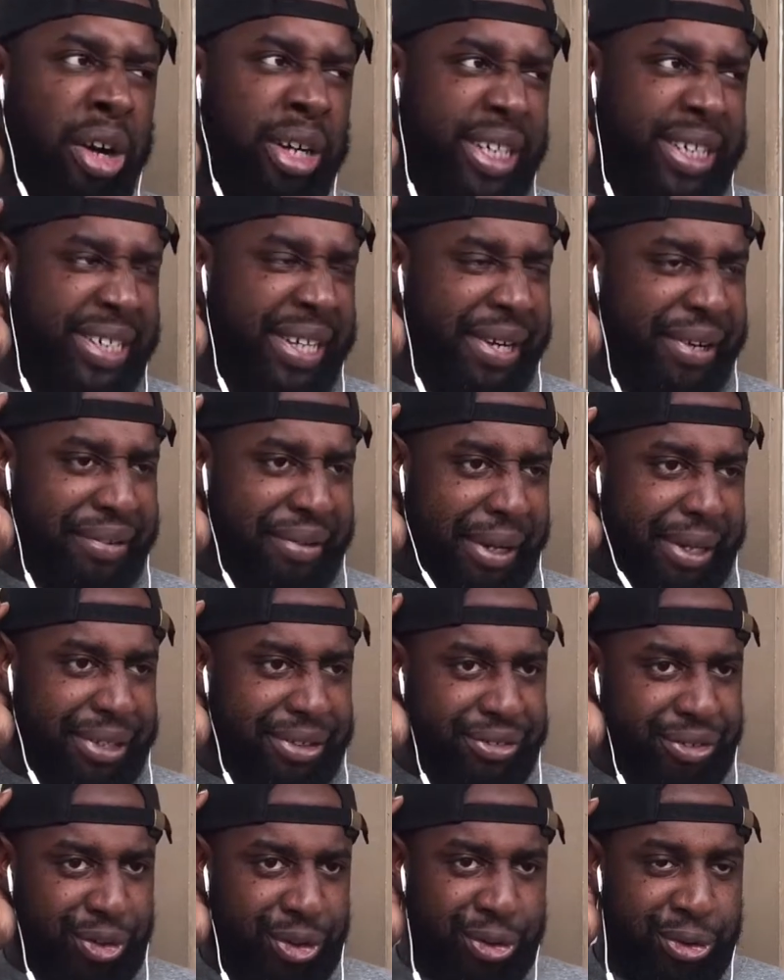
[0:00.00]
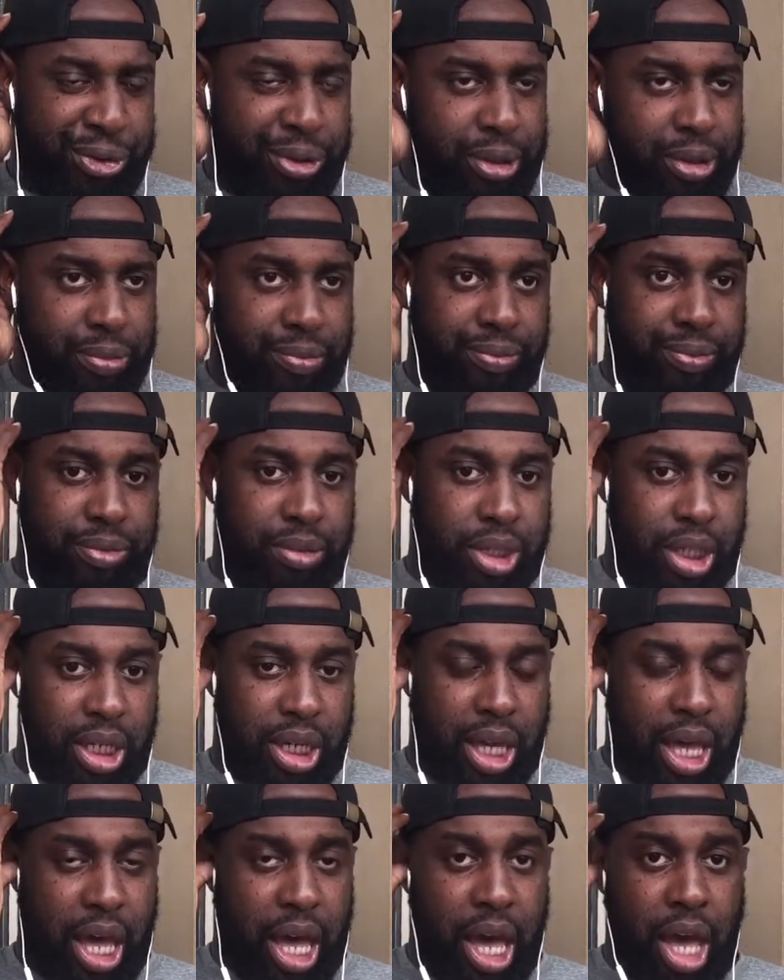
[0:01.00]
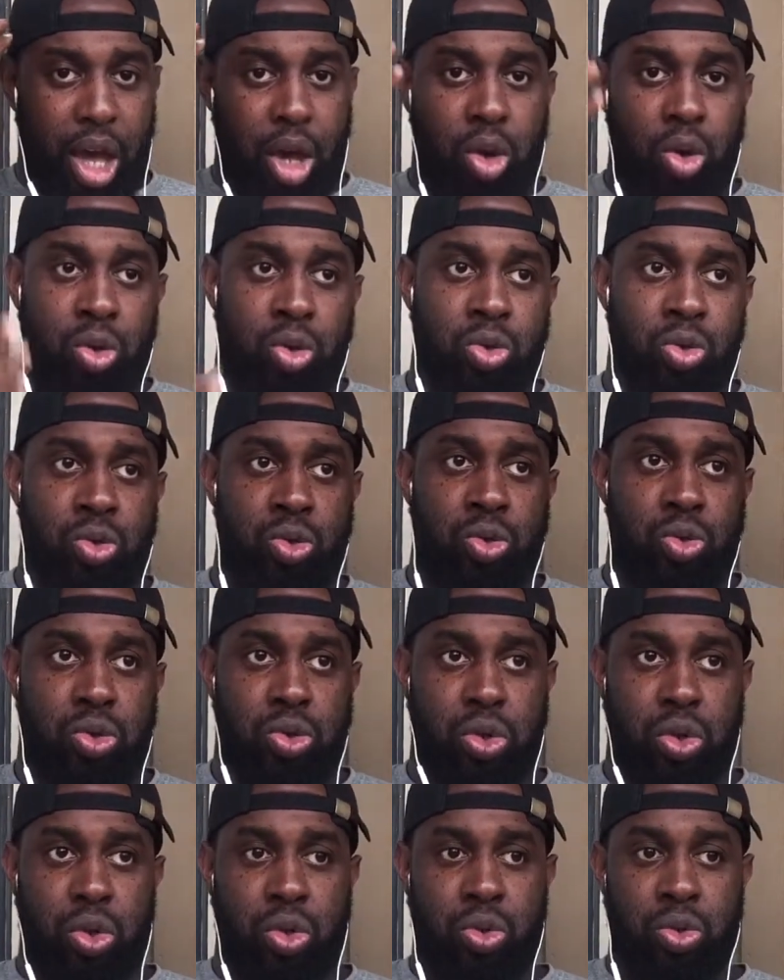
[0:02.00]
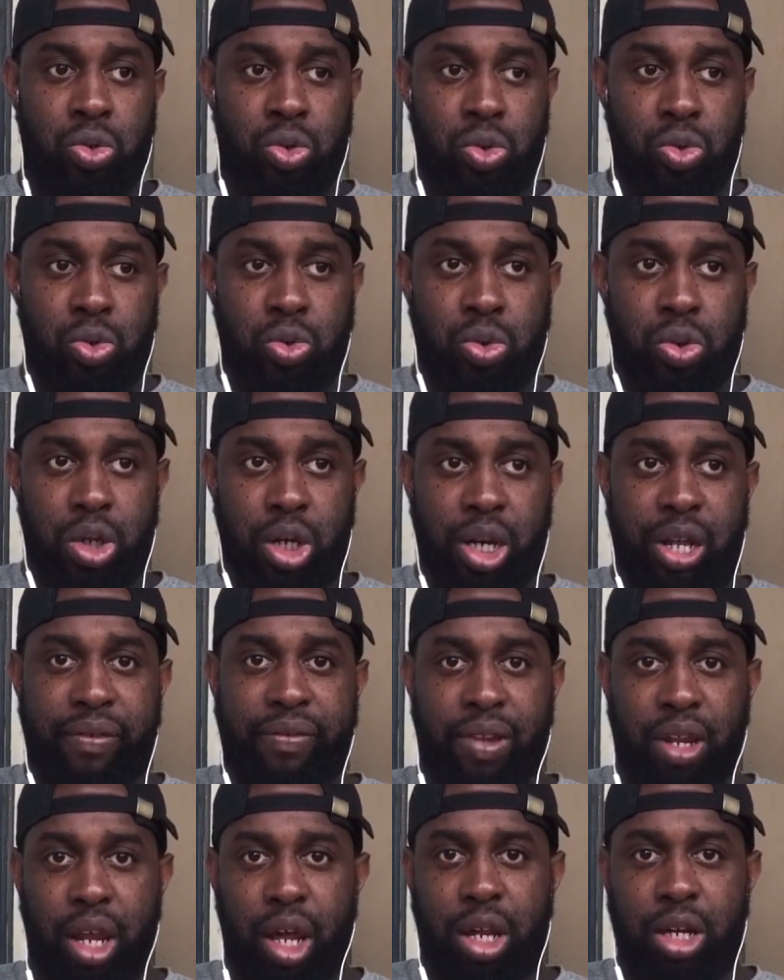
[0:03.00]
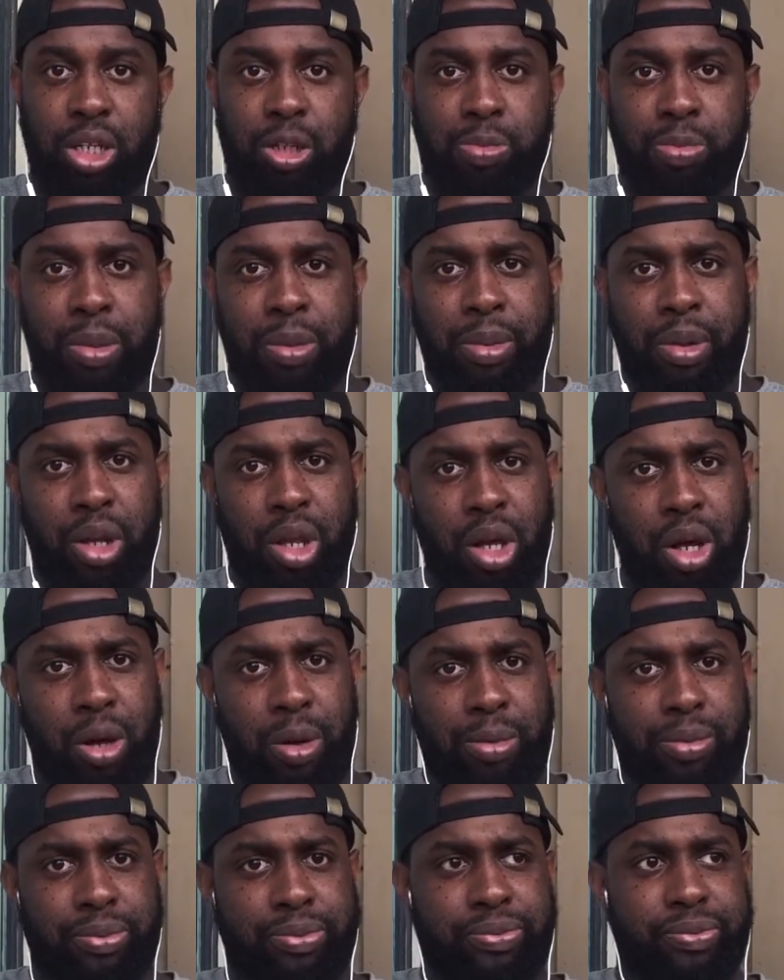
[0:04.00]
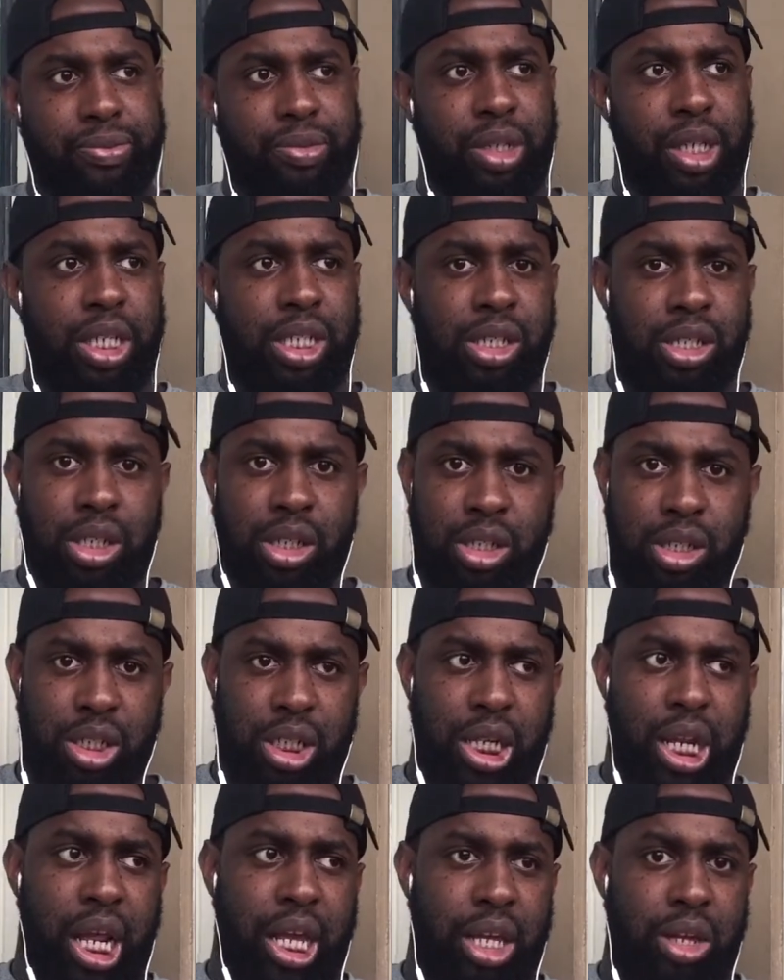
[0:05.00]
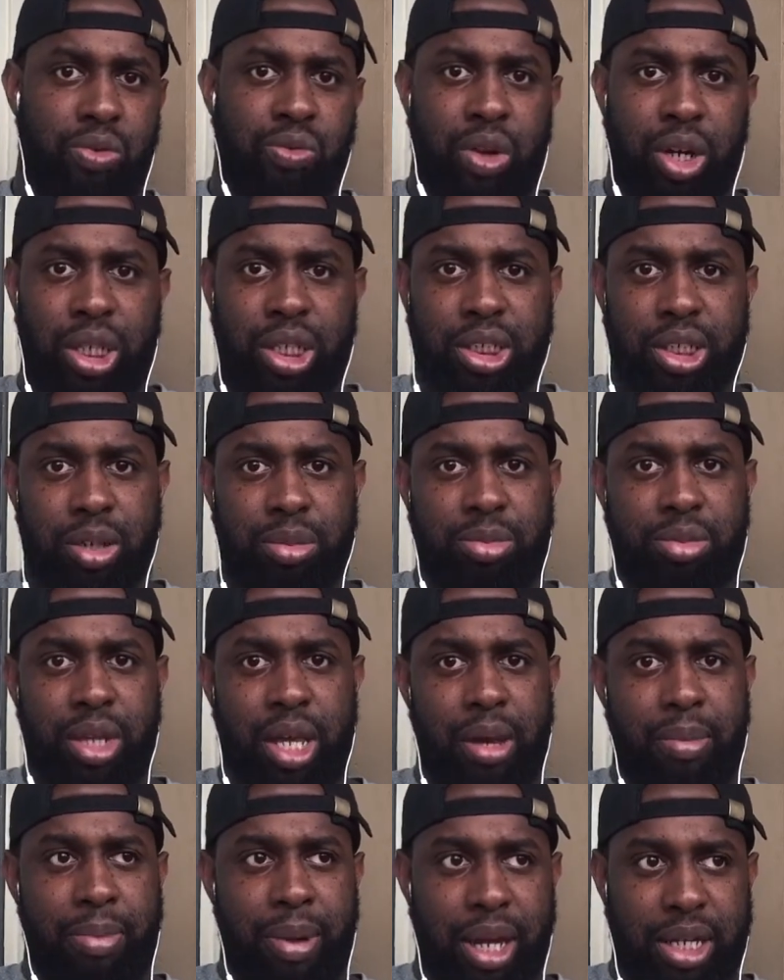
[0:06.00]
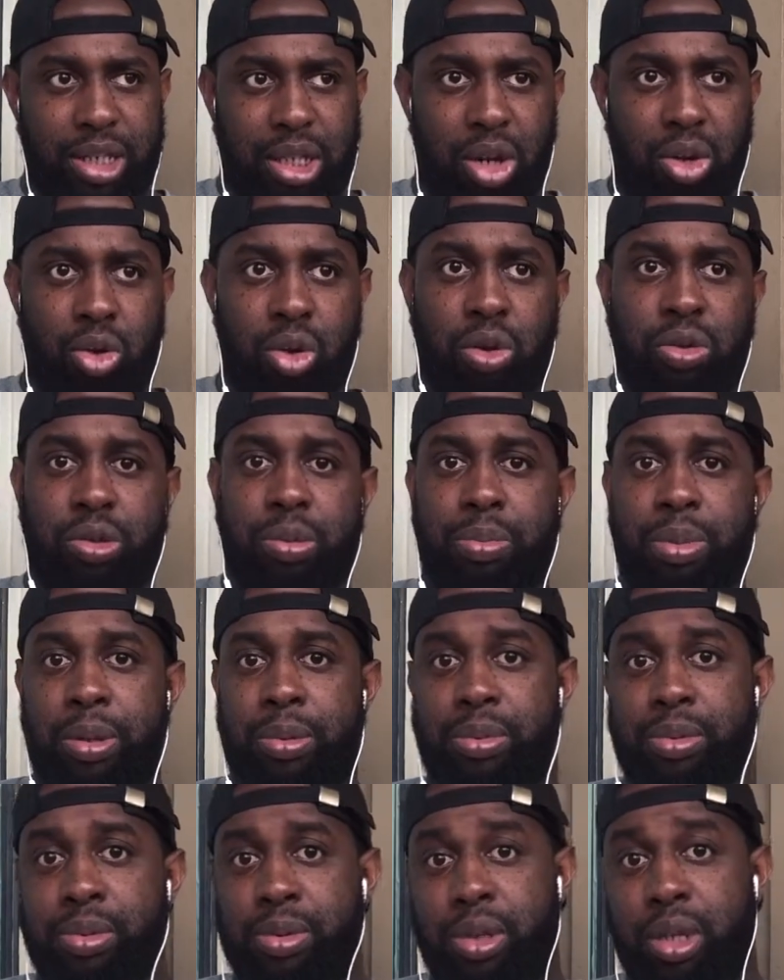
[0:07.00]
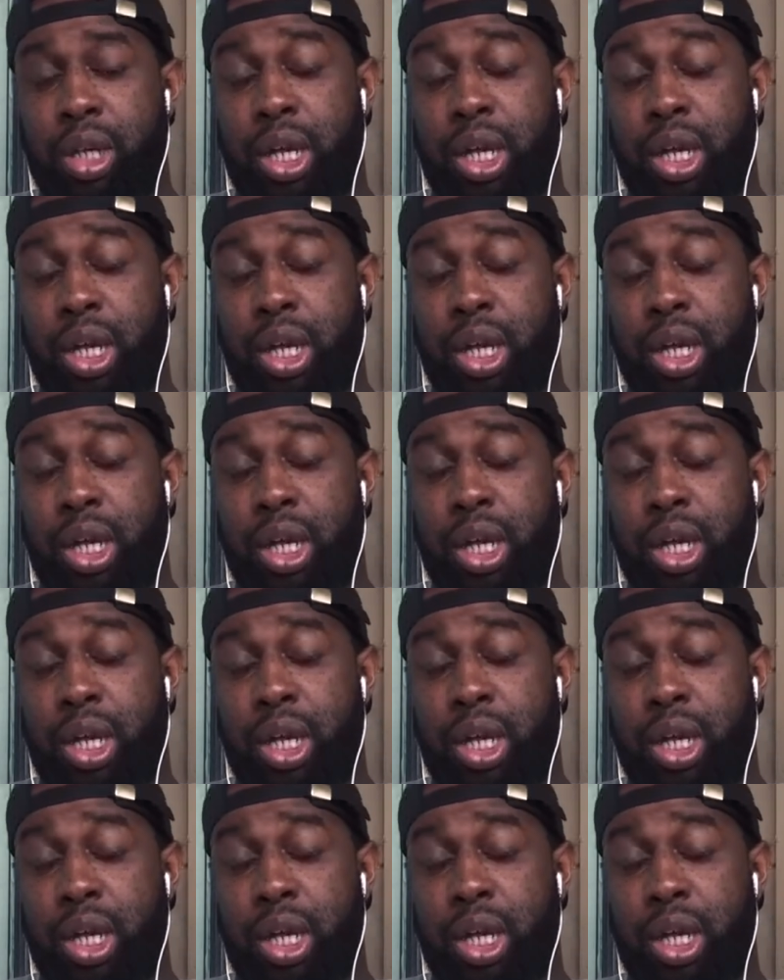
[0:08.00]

shit, that's rude. The guy who's lifting all these people up, he just seemed like he raised up dead bodies. I don't know if the people.